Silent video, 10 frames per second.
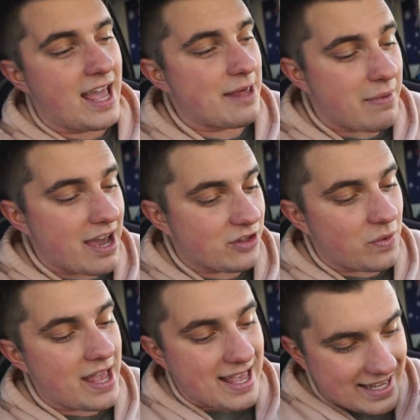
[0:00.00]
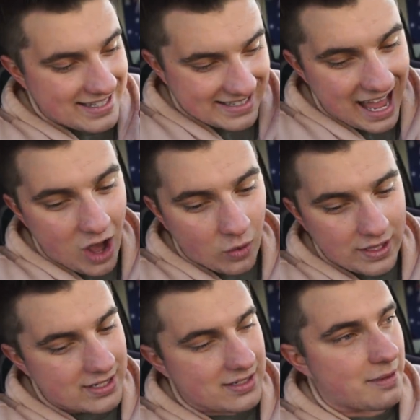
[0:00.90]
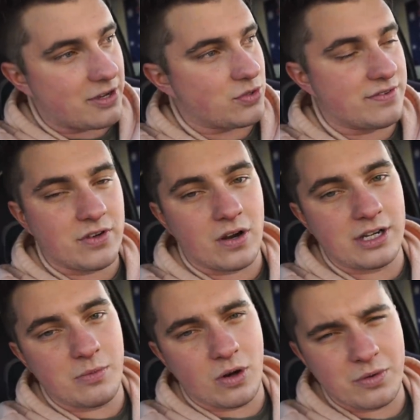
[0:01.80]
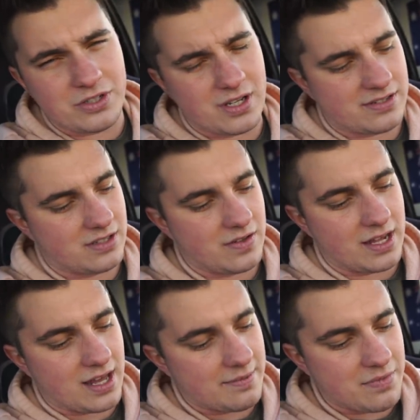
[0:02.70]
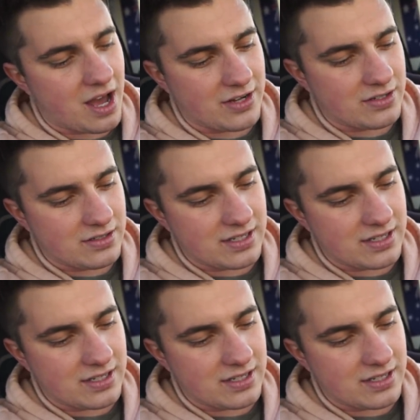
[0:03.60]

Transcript: And by the way, it is not my drift car anymore. I want you guys to know that.